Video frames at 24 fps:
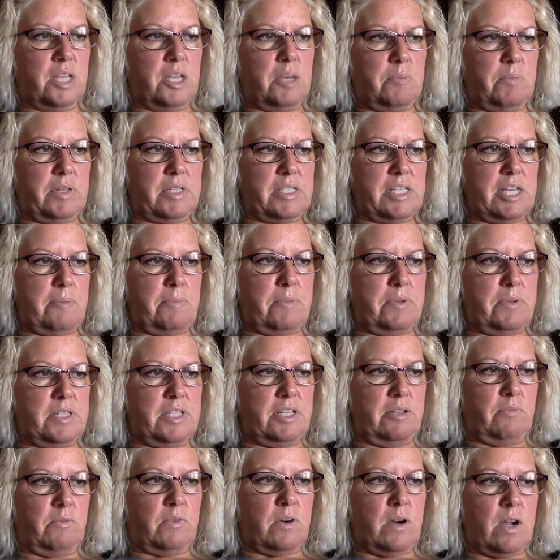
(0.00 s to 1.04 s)
But
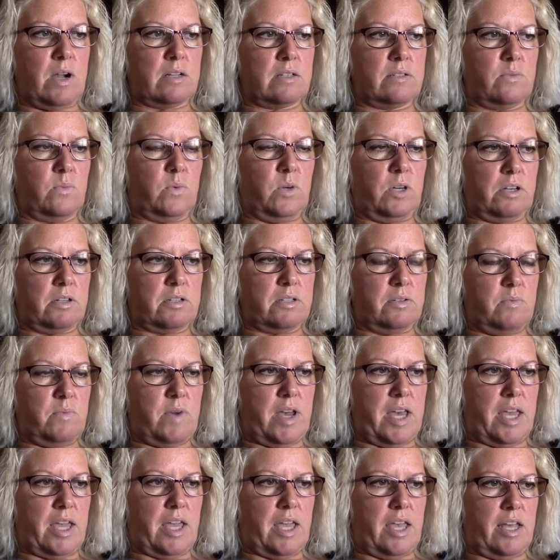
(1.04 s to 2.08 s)
Templeton worked
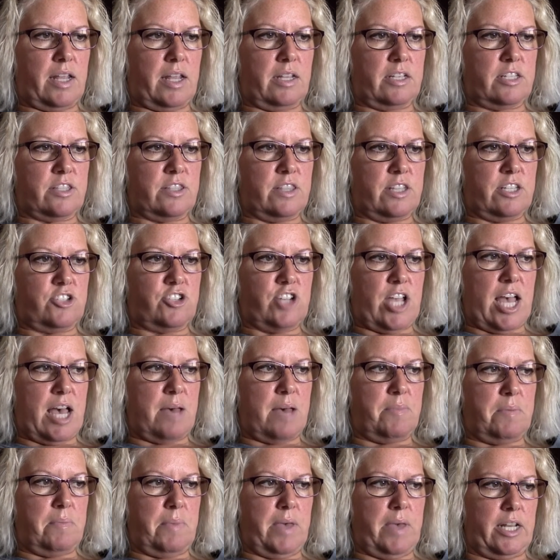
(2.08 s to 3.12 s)
away at the job
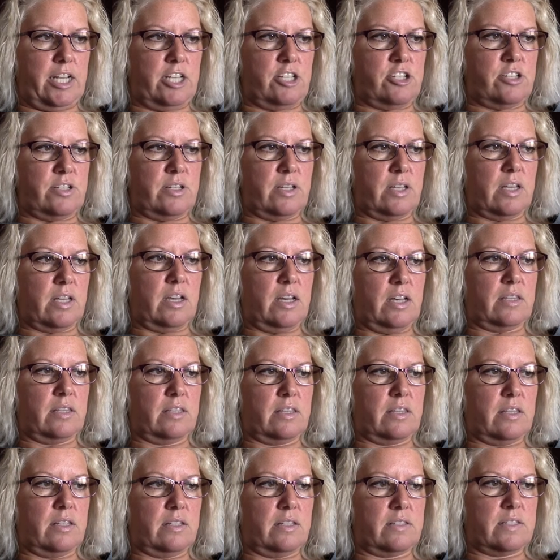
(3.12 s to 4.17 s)
and managed to cut
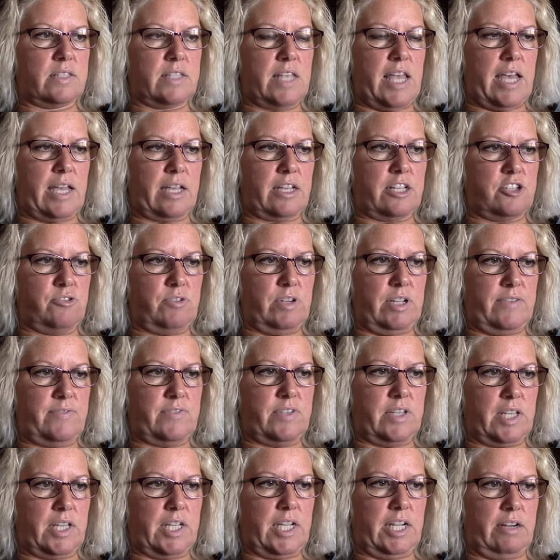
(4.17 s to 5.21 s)
the sack adrift
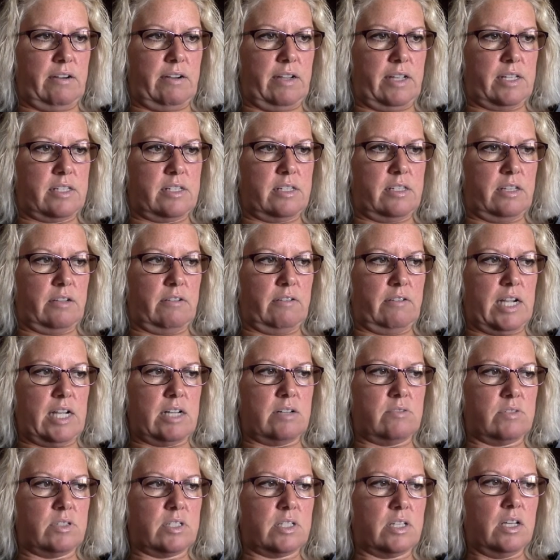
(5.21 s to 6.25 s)
and carry it to the
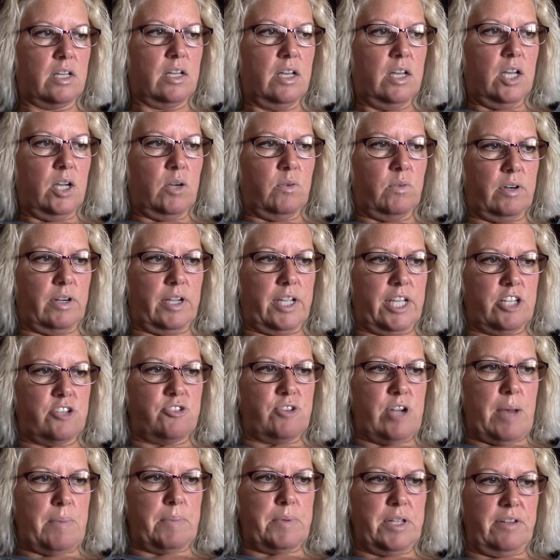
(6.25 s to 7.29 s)
ground, where he
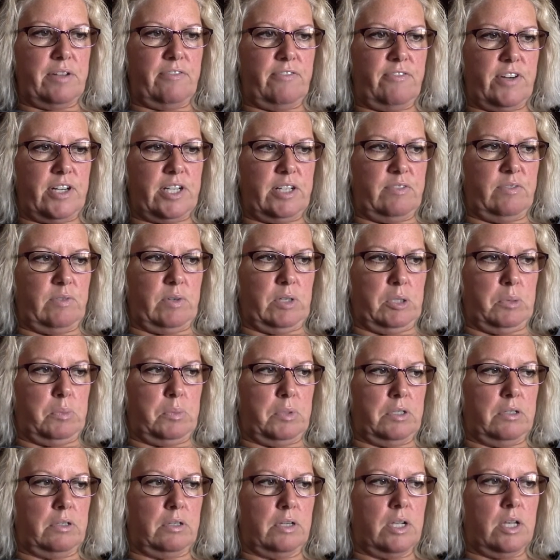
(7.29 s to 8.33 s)
dropped it in front of
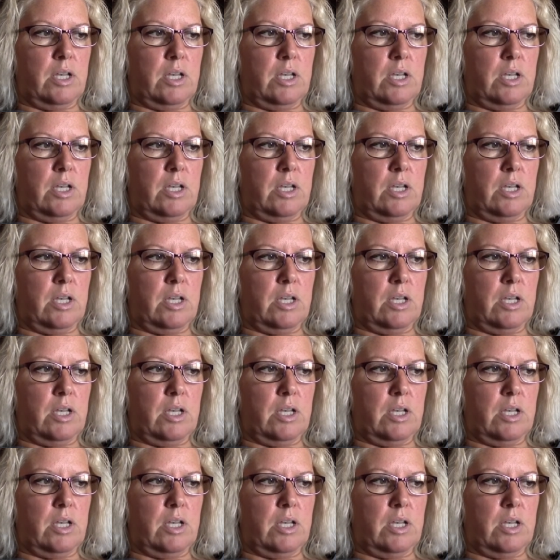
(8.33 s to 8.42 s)
Wilbur.